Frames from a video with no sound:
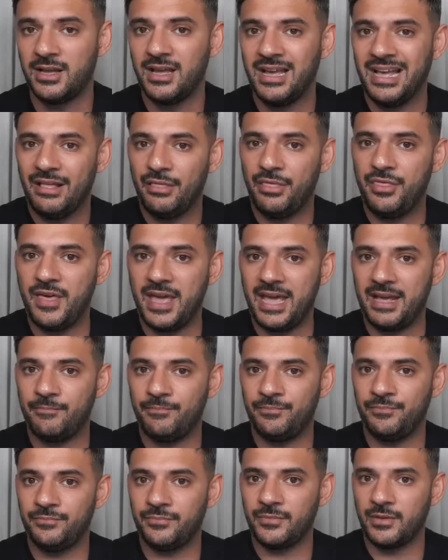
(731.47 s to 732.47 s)

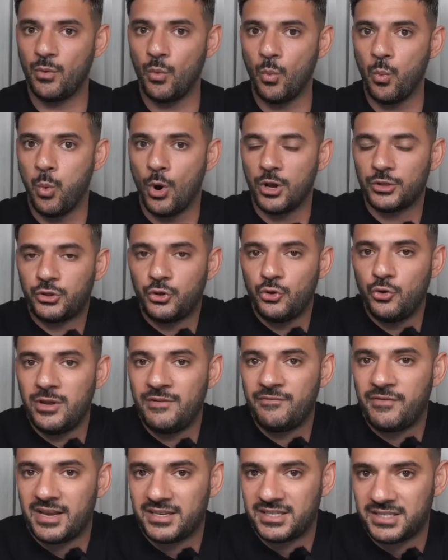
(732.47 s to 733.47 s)
then what do
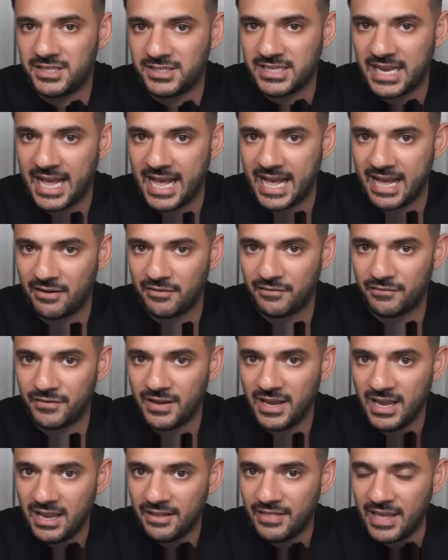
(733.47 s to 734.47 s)
investors have?
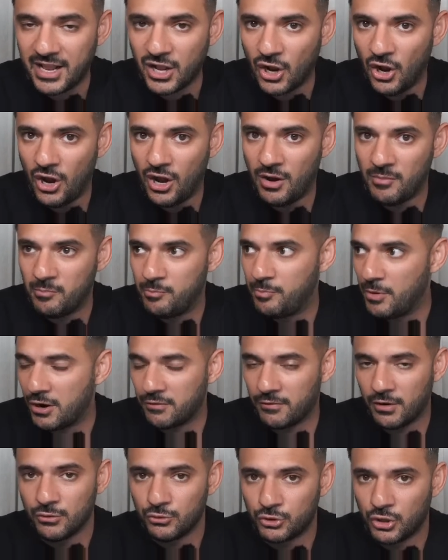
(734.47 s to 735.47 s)
They can't
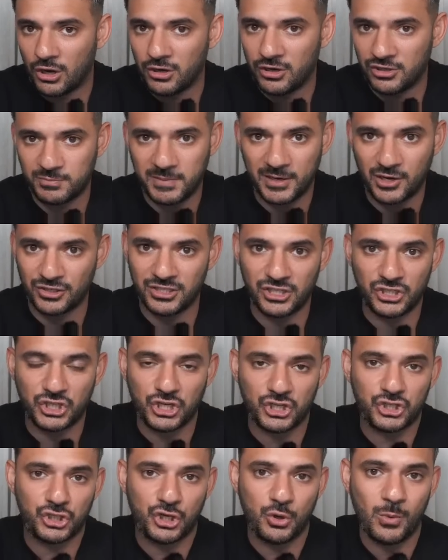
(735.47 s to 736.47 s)
borrow dollars because it's
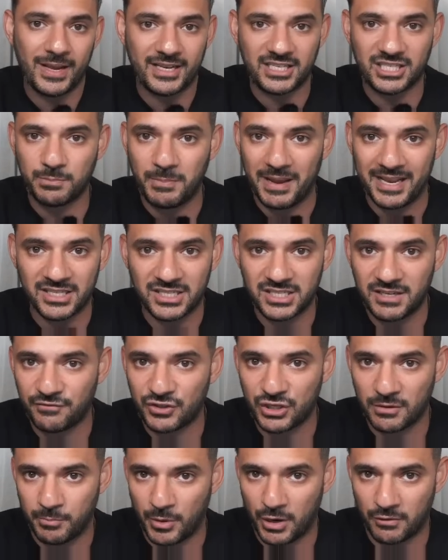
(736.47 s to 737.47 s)
just too expensive
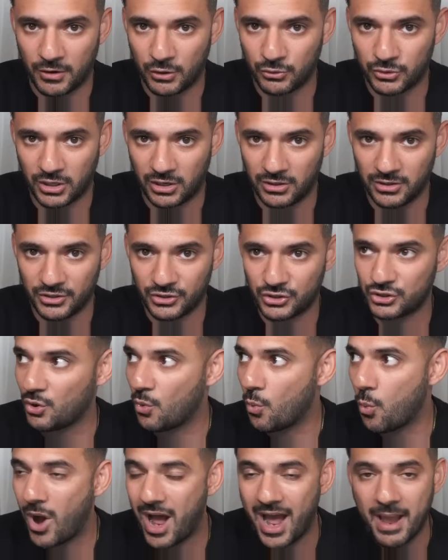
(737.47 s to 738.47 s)
to borrow dollars. So
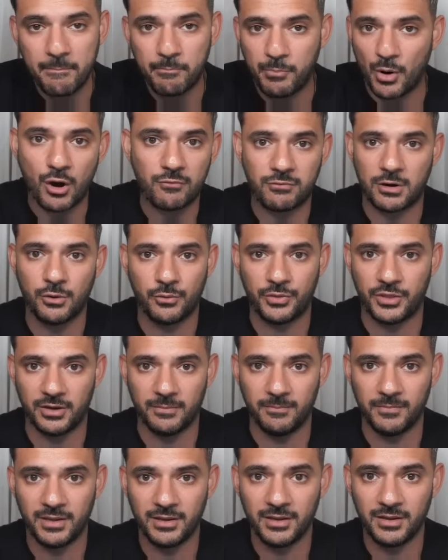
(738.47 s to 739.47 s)
why borrow
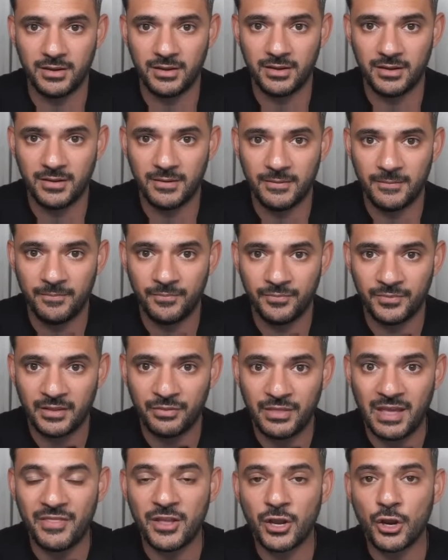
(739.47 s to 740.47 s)
them?
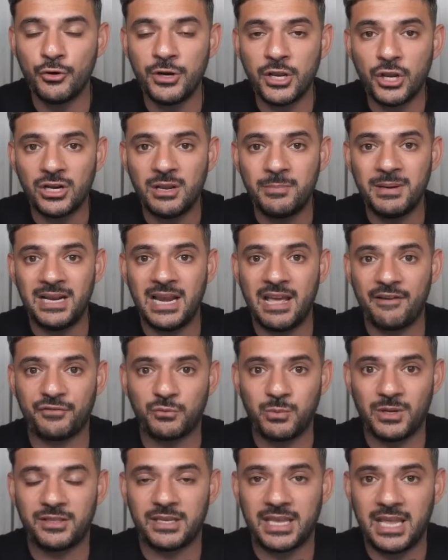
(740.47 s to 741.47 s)
Then they're only going to be left
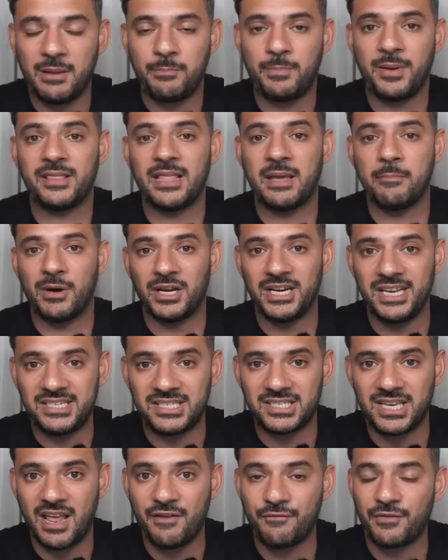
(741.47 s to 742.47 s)
with keeping their money
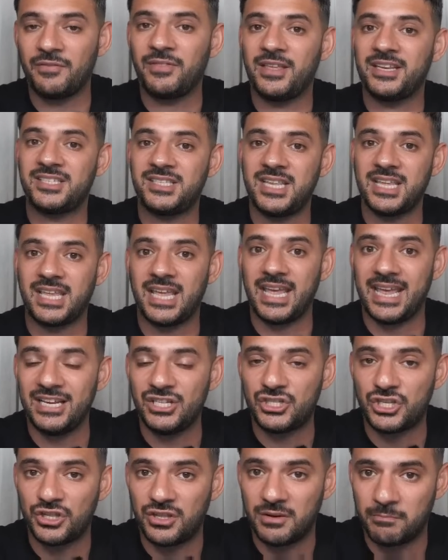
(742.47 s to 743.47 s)
safe and they stick it
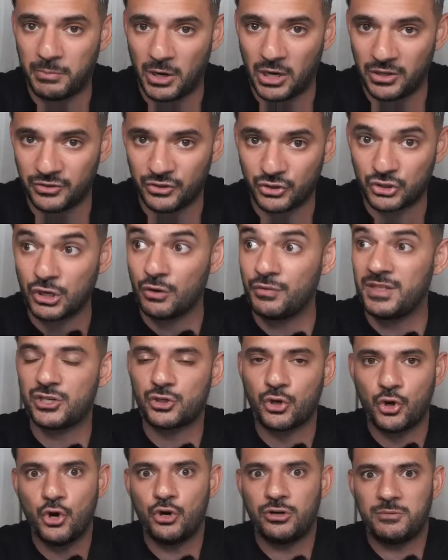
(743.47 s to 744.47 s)
into the bonds. So this
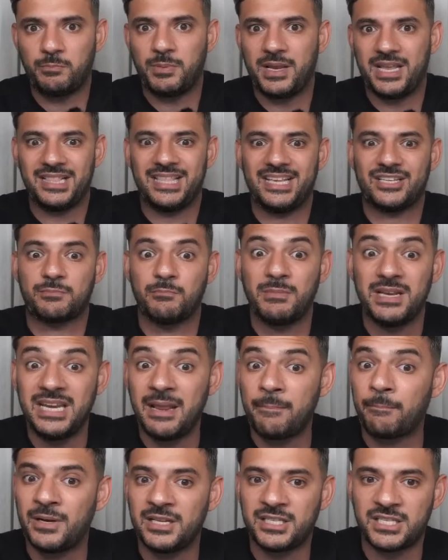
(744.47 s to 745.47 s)
could be this
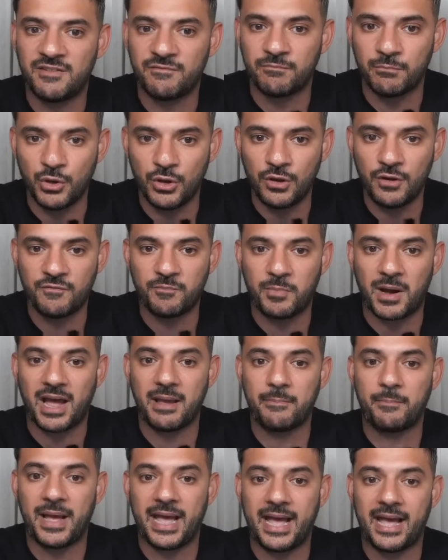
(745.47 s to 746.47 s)
manipulative move by
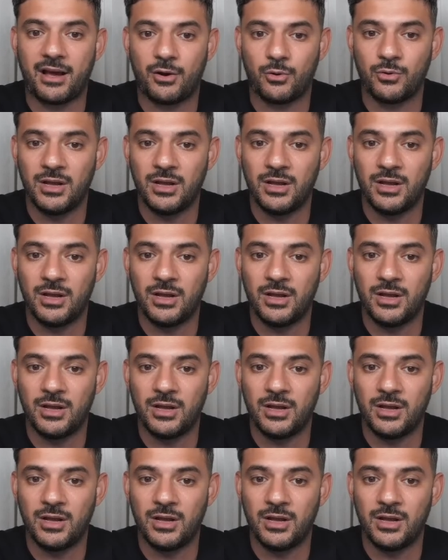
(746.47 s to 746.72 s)
Powell